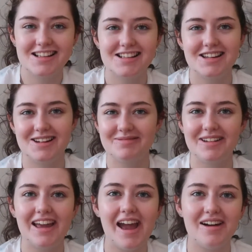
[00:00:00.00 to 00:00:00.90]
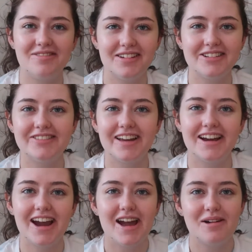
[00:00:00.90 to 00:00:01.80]
to be
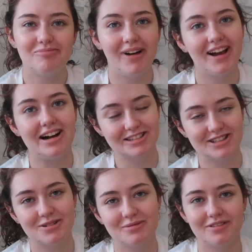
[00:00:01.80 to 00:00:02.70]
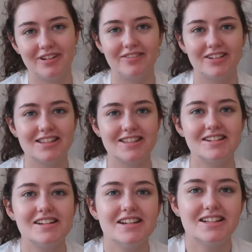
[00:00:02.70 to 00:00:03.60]
filming my October favorites.
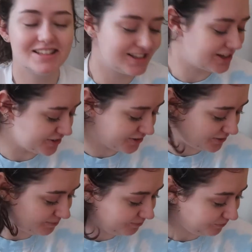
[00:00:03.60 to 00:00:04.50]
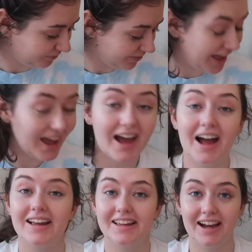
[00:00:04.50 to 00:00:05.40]
So
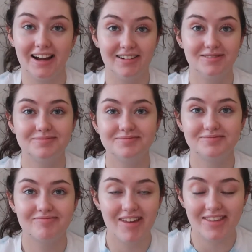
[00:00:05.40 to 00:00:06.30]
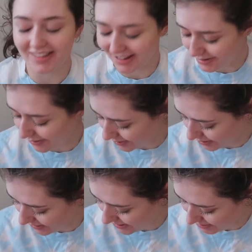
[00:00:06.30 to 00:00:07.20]
yeah, that's what we're
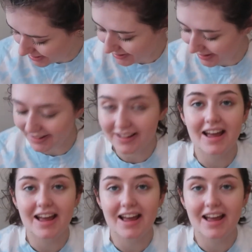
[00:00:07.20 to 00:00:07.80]
going to be doing.